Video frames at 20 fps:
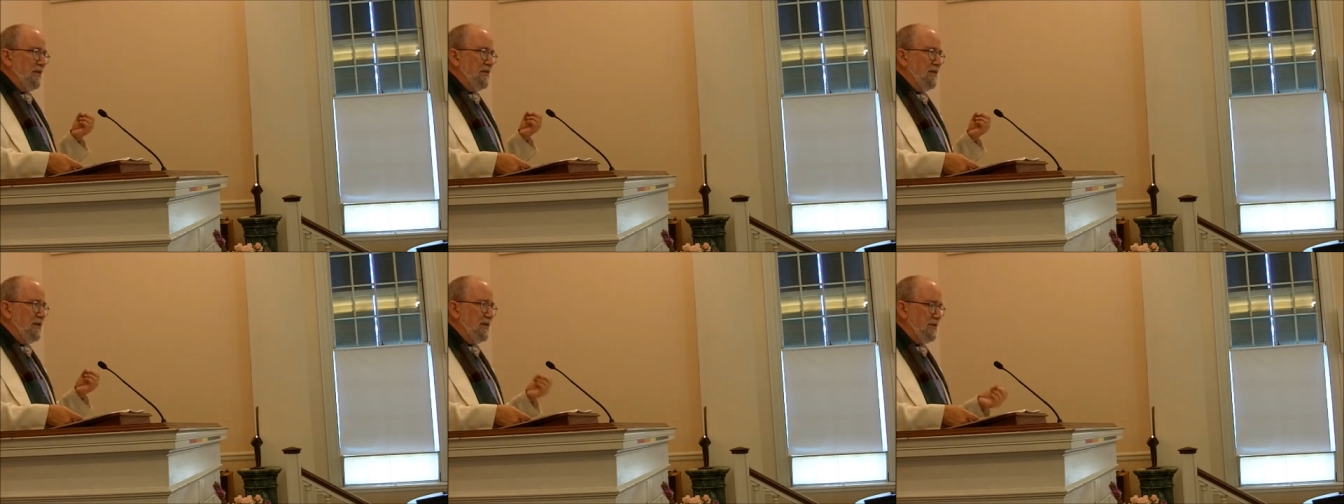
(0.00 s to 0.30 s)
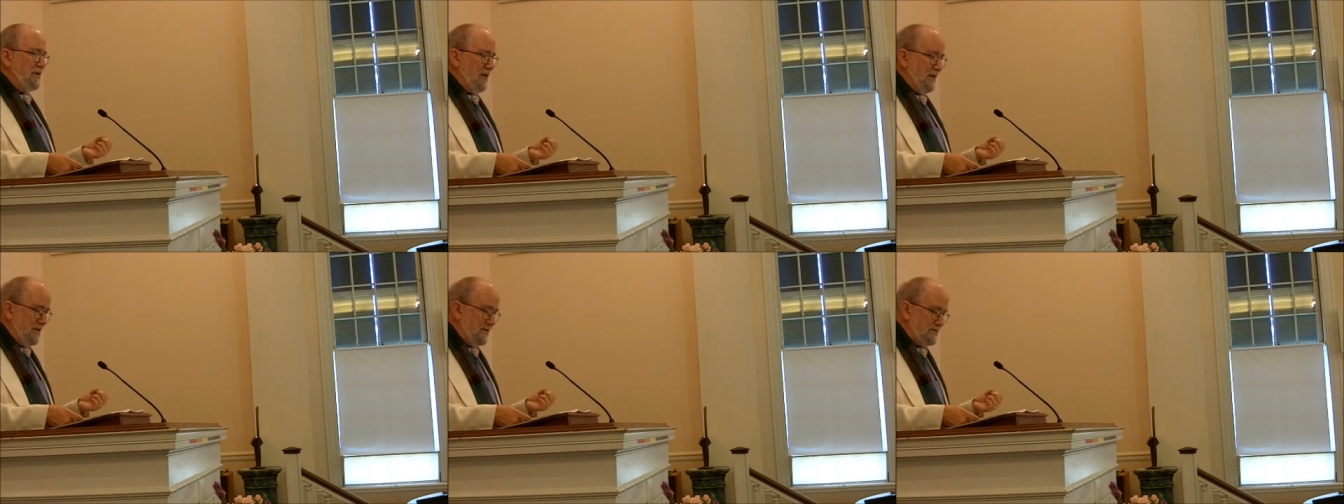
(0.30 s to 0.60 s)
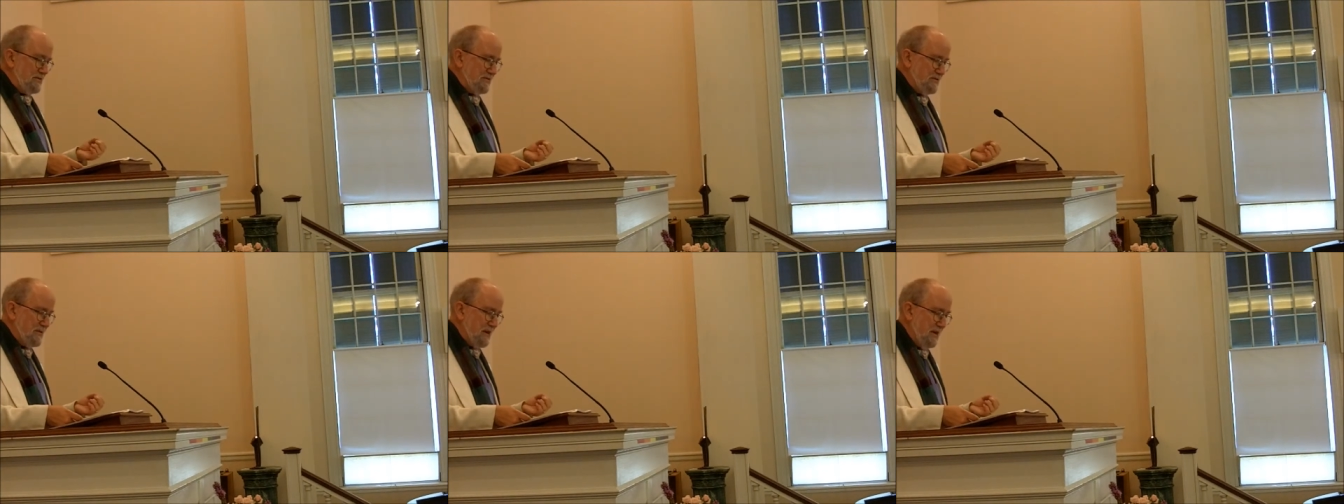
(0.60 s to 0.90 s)
the
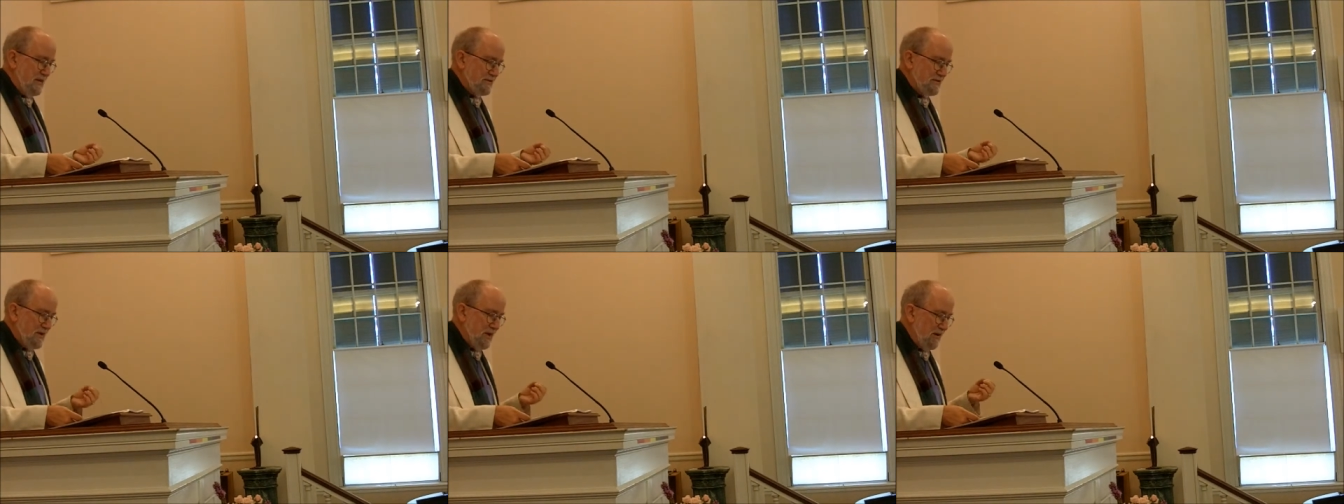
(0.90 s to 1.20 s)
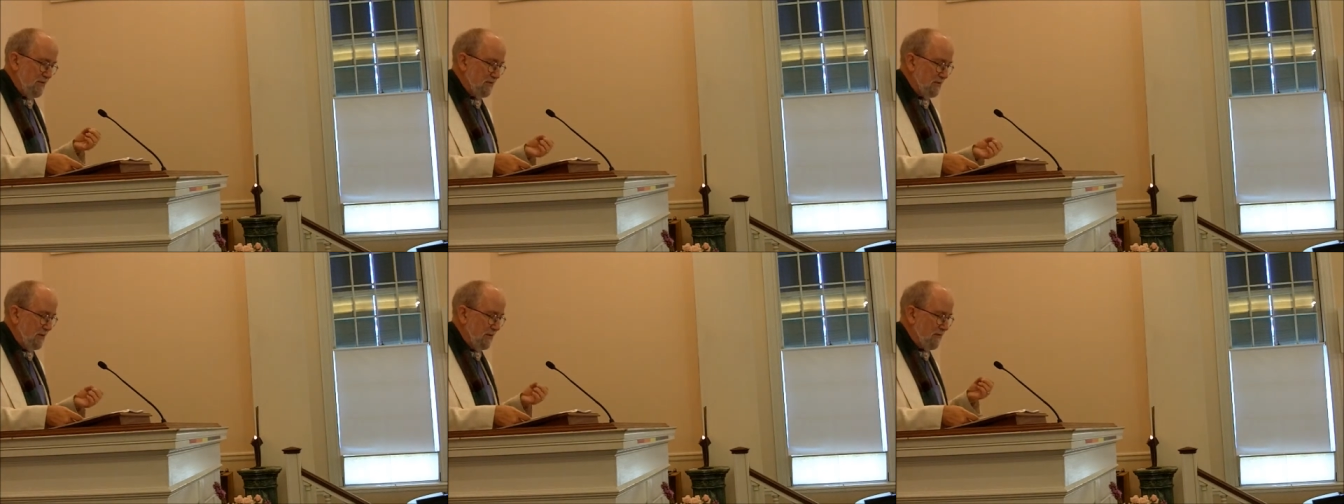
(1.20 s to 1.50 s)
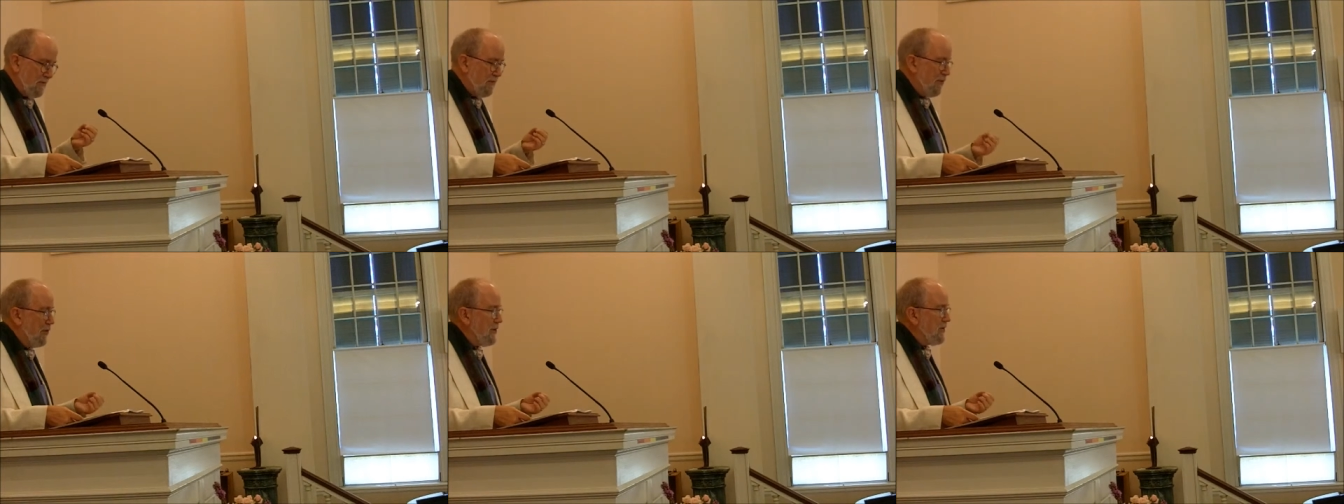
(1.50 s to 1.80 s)
United States
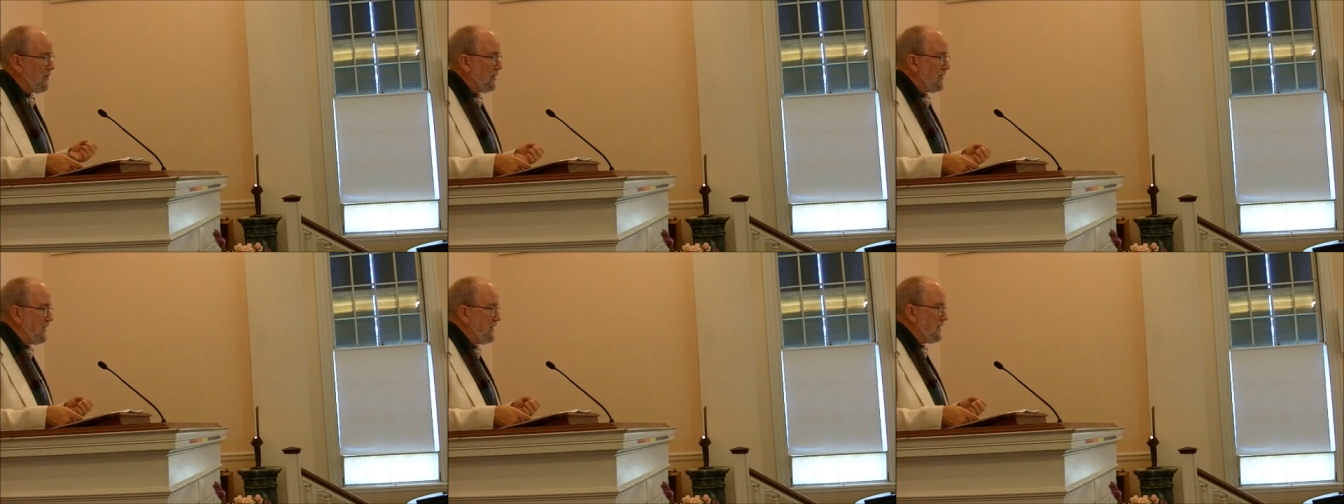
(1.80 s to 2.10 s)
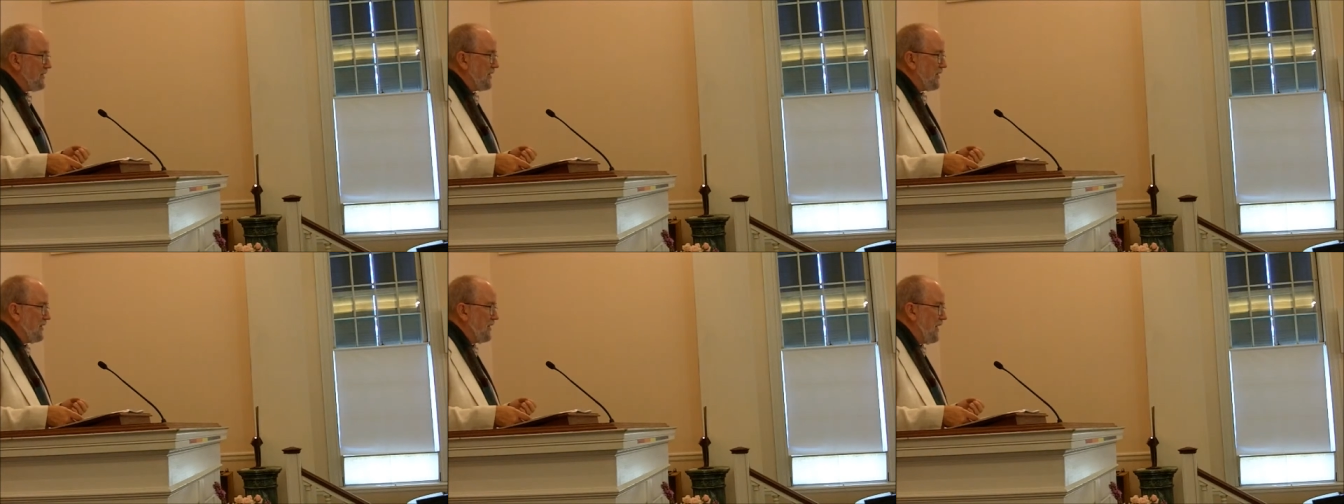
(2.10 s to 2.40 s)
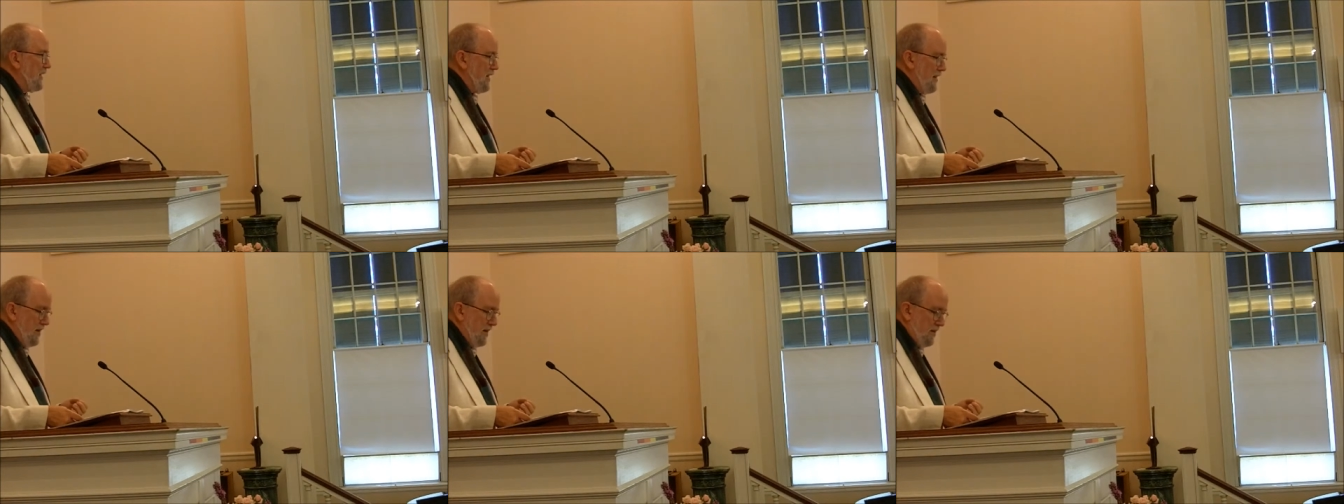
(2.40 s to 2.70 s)
government formally
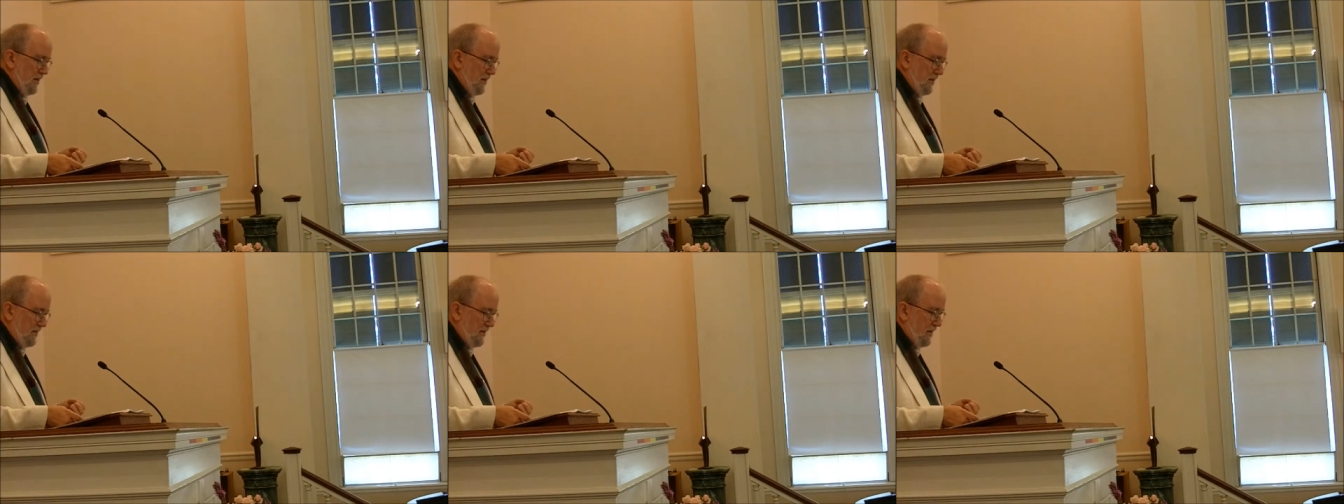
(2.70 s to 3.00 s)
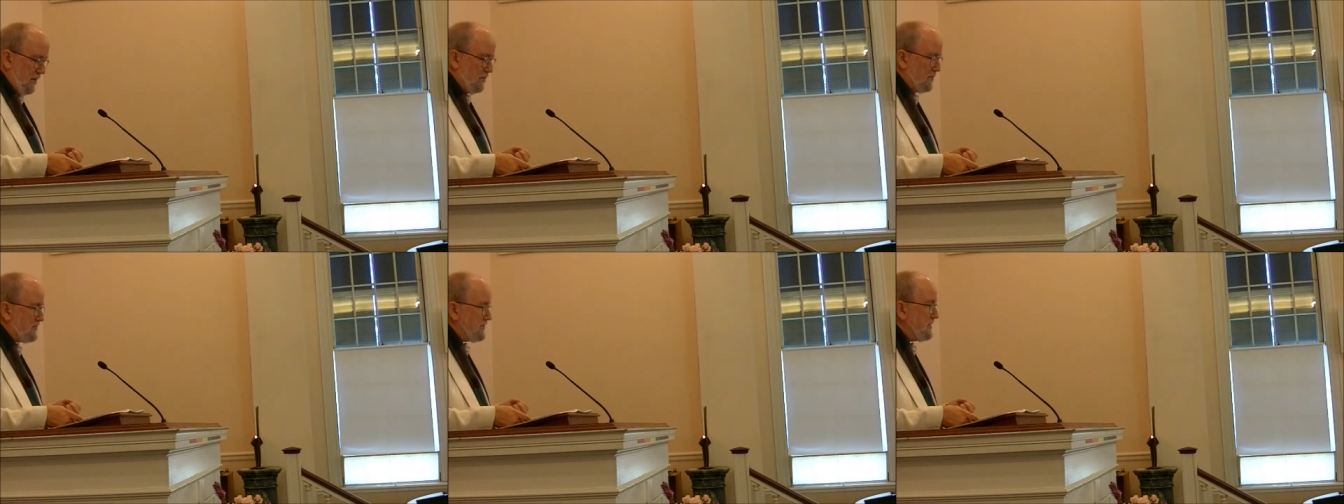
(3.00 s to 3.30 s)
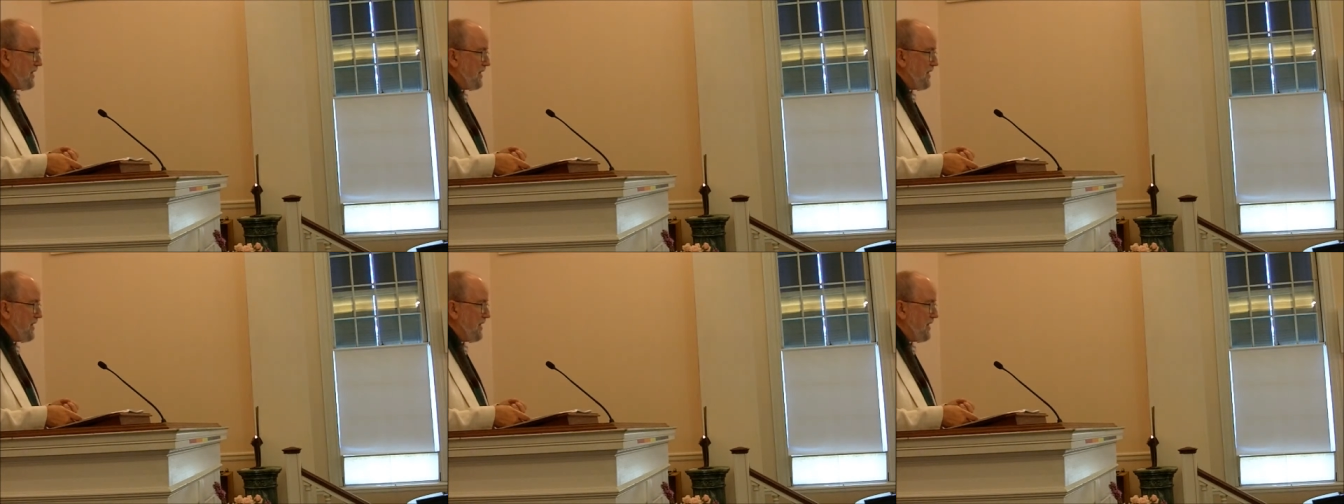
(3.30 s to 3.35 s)
declared that it was